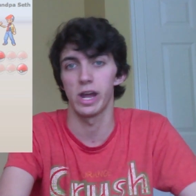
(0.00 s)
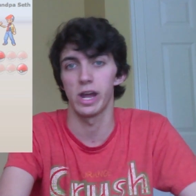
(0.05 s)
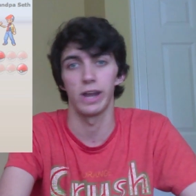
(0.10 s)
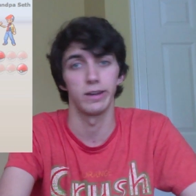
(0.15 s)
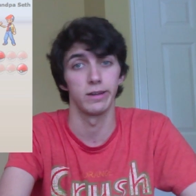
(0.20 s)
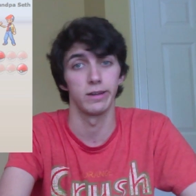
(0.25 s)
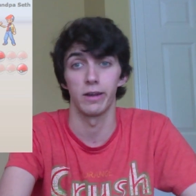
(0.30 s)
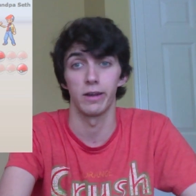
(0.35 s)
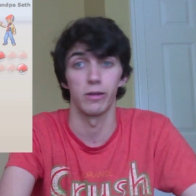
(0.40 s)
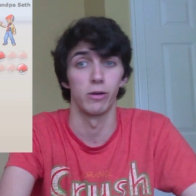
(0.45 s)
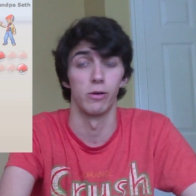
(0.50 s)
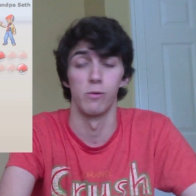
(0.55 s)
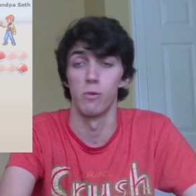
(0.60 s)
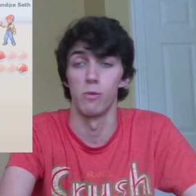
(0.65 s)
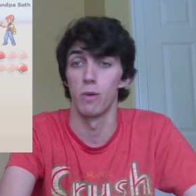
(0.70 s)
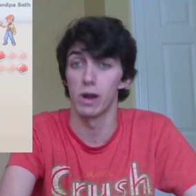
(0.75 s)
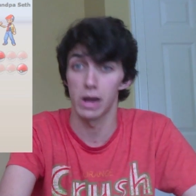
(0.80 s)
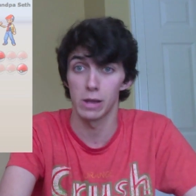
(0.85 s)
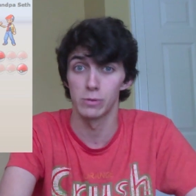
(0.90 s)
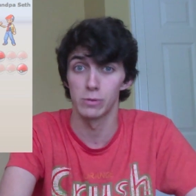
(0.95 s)
I don't
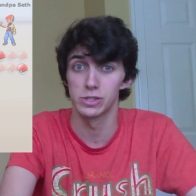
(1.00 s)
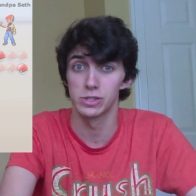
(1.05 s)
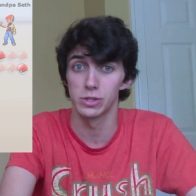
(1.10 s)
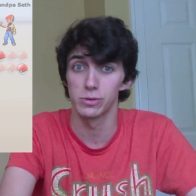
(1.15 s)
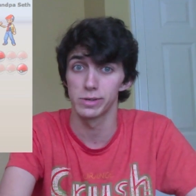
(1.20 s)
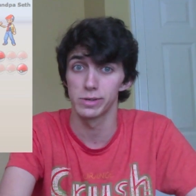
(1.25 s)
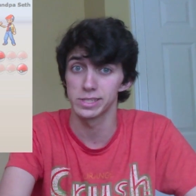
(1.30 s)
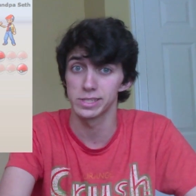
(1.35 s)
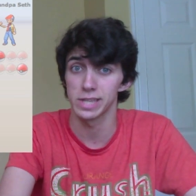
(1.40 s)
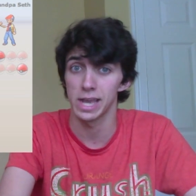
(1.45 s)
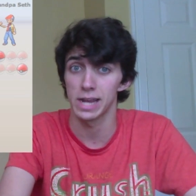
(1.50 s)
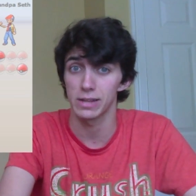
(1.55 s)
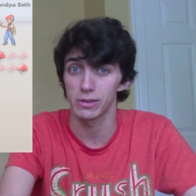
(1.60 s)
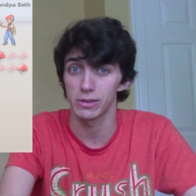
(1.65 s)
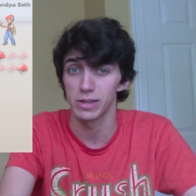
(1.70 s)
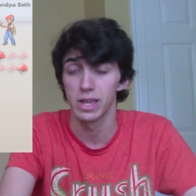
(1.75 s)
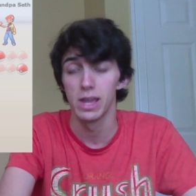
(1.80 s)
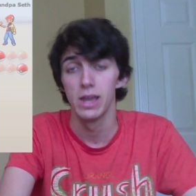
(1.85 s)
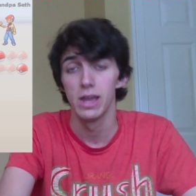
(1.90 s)
know what I was doing exactly.